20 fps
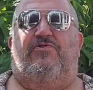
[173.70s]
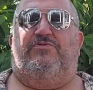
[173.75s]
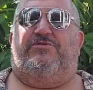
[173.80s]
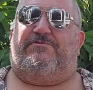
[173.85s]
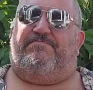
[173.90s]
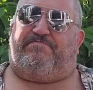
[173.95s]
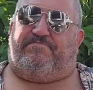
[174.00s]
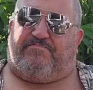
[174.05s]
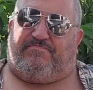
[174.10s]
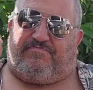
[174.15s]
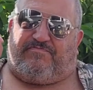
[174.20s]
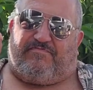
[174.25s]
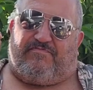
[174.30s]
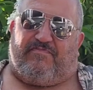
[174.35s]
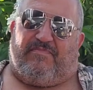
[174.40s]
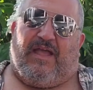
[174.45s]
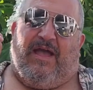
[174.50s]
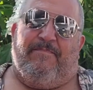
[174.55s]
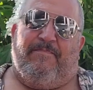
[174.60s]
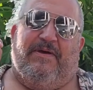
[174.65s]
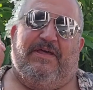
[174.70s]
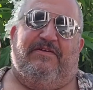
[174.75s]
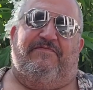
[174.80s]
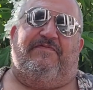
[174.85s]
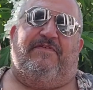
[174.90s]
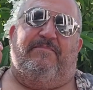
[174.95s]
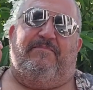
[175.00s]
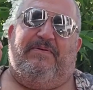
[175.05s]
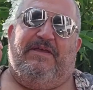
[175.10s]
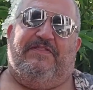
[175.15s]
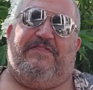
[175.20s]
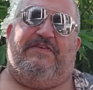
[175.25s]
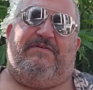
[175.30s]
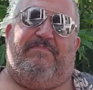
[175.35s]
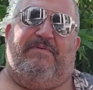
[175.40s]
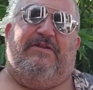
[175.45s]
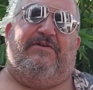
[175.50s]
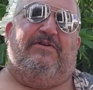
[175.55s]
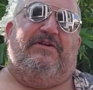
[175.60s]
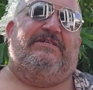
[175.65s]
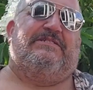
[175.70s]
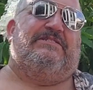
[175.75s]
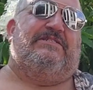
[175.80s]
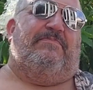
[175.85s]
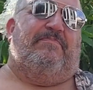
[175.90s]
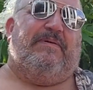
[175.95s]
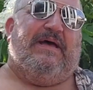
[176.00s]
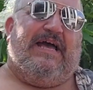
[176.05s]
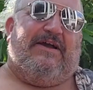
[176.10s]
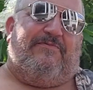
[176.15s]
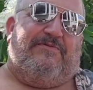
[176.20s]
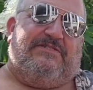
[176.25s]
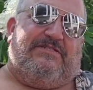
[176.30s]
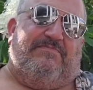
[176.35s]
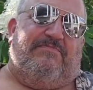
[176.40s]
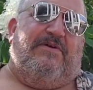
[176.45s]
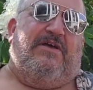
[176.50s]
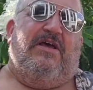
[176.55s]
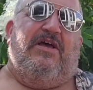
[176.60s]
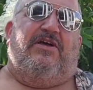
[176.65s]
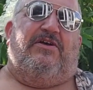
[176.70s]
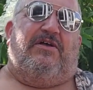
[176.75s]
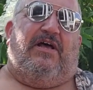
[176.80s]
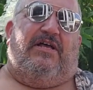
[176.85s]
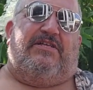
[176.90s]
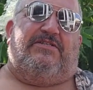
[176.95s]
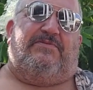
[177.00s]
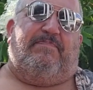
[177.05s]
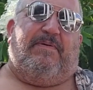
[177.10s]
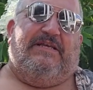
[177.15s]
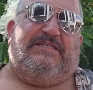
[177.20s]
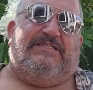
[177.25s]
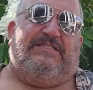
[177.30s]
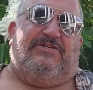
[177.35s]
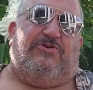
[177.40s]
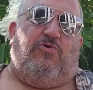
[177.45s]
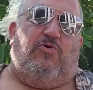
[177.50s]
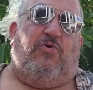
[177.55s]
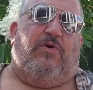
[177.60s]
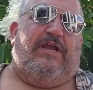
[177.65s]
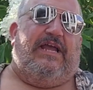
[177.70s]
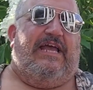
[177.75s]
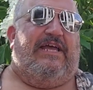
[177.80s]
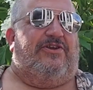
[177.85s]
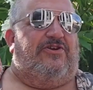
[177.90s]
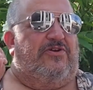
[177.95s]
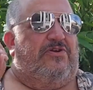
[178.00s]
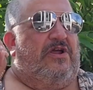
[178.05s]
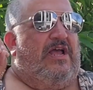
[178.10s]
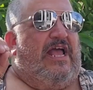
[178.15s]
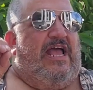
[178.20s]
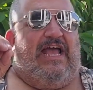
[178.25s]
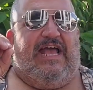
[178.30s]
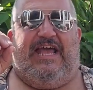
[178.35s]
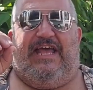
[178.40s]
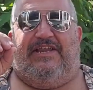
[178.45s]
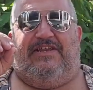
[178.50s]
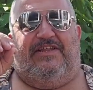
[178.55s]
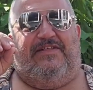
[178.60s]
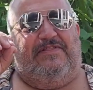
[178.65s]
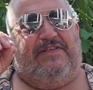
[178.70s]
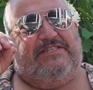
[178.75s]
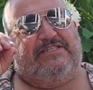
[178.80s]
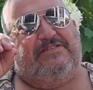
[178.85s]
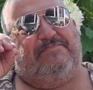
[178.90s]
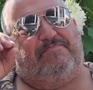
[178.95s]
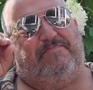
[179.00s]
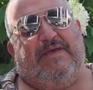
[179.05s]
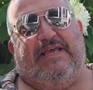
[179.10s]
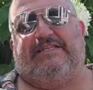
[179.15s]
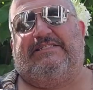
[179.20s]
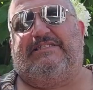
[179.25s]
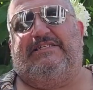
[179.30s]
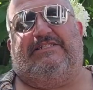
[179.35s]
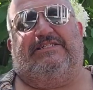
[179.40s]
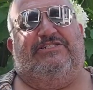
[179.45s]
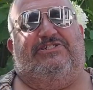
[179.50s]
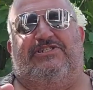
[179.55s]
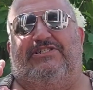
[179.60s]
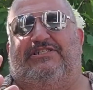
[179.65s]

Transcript: notes, a bit of pithy bitterness at the back with some uh, spicy coriander. And this is basically